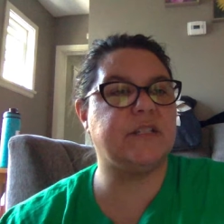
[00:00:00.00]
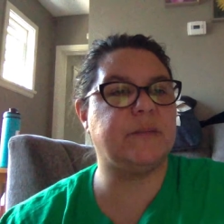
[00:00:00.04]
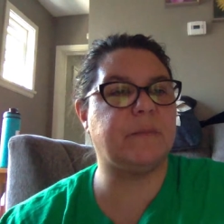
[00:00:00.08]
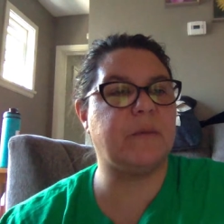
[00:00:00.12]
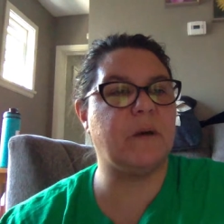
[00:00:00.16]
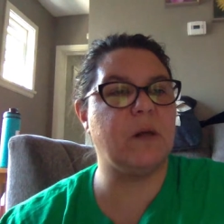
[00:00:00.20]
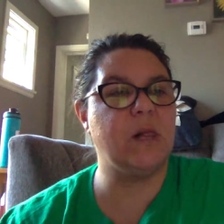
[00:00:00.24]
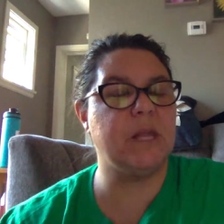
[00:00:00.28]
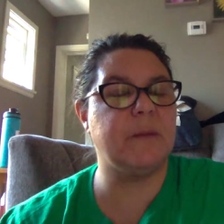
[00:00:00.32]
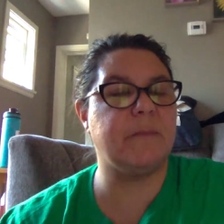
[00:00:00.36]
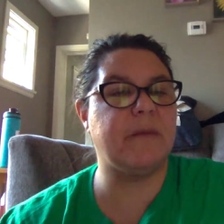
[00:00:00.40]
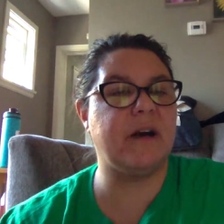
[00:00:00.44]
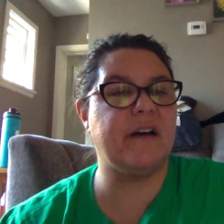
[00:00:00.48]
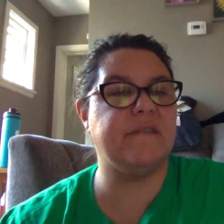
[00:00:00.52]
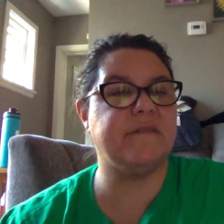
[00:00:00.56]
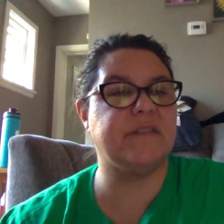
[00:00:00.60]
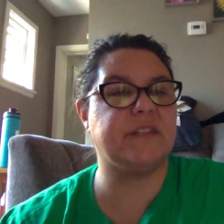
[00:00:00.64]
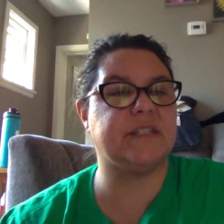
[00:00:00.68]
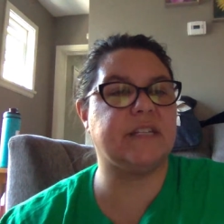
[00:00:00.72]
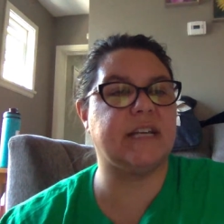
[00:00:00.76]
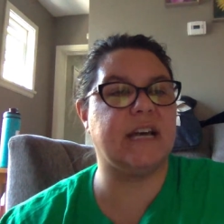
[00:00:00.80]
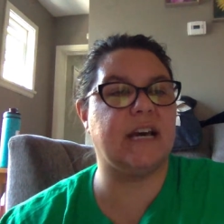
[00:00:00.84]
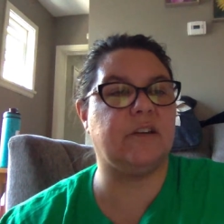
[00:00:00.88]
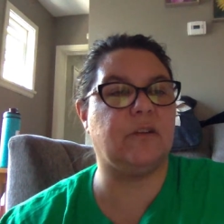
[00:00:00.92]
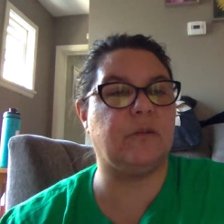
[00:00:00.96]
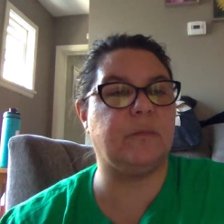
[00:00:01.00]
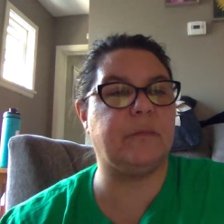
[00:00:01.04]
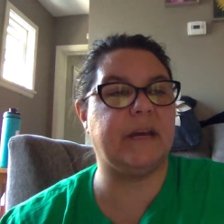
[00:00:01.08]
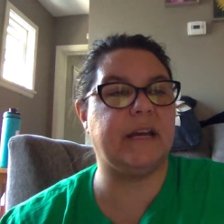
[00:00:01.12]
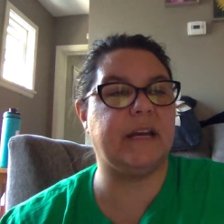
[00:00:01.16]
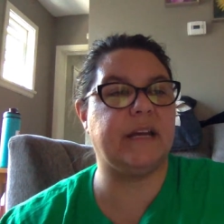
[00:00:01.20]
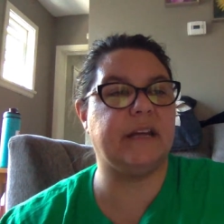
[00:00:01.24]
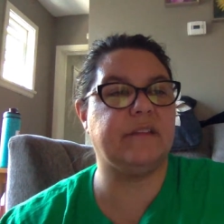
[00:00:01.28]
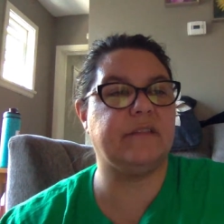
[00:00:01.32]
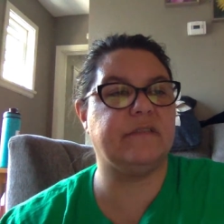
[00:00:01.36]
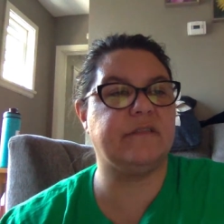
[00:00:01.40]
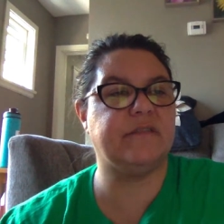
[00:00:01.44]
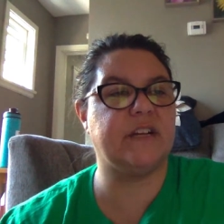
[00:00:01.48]
pull him off the toddle
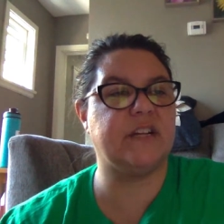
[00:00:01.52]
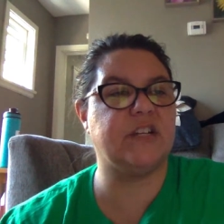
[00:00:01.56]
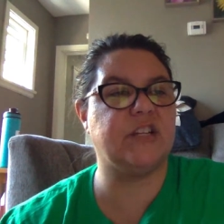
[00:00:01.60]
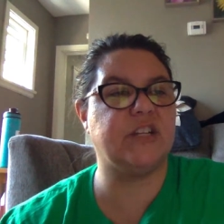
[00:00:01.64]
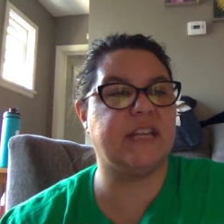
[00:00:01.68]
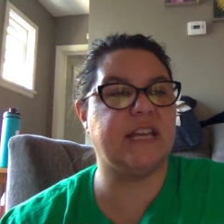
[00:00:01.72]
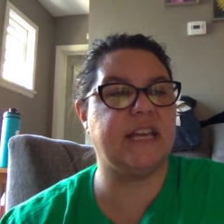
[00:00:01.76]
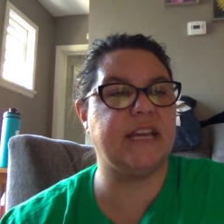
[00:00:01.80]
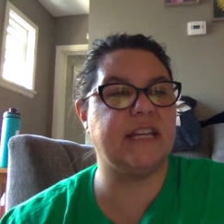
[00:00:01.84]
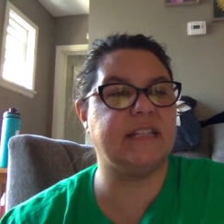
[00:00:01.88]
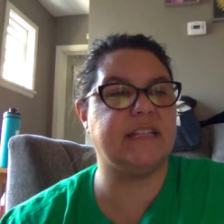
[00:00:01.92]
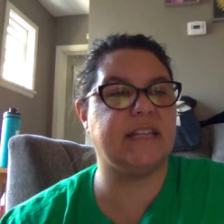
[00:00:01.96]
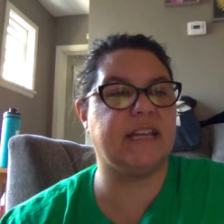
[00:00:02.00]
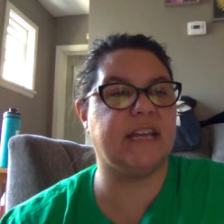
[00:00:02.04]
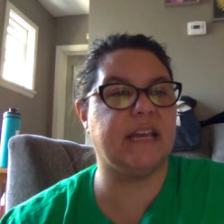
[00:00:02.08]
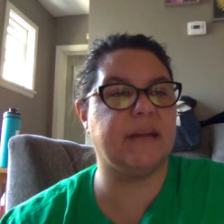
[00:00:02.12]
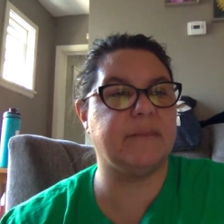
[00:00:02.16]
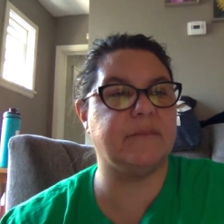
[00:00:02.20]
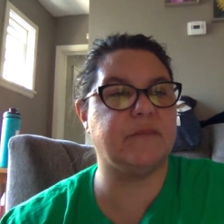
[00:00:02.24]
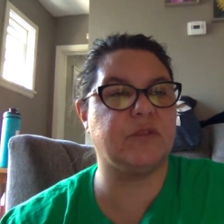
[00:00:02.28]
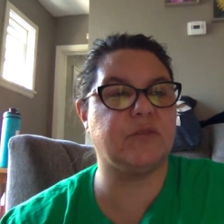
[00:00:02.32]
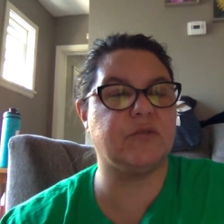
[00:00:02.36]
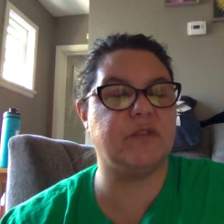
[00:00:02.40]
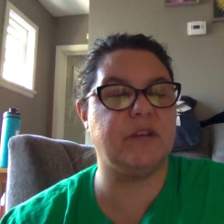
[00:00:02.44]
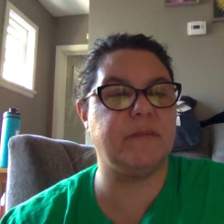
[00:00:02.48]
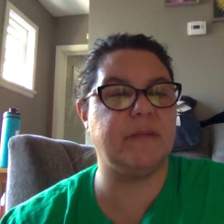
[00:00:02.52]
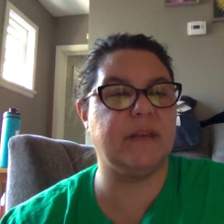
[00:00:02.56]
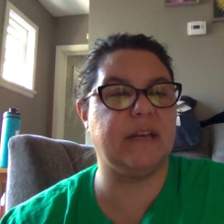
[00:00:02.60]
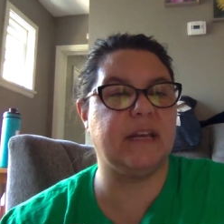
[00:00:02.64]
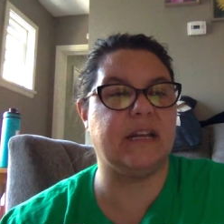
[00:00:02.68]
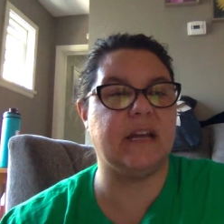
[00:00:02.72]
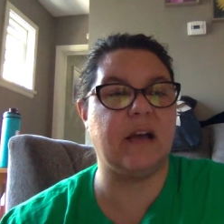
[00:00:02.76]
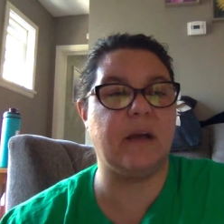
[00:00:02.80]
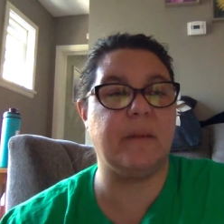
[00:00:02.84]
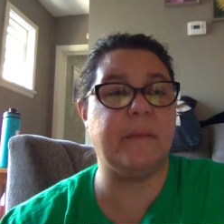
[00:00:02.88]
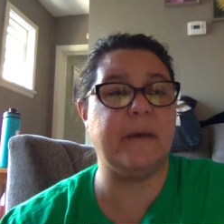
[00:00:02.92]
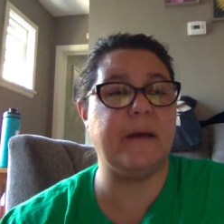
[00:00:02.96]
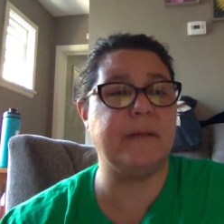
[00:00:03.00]
bike. Fudge kicked and kept screaming, and
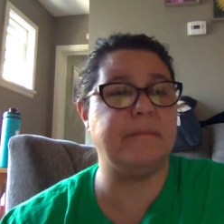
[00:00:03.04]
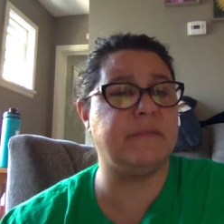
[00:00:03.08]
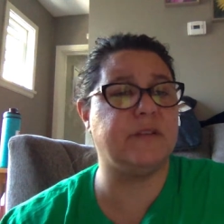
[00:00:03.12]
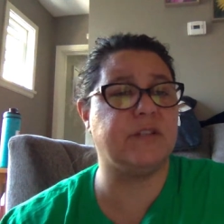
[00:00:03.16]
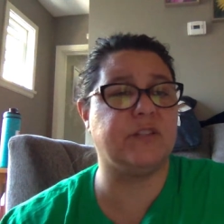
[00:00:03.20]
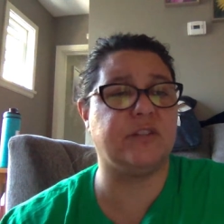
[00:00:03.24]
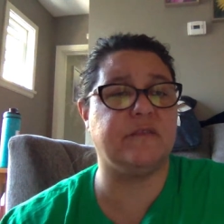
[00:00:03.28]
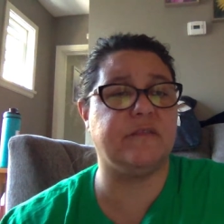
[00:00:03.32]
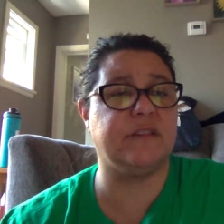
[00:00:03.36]
I'll bet Mr.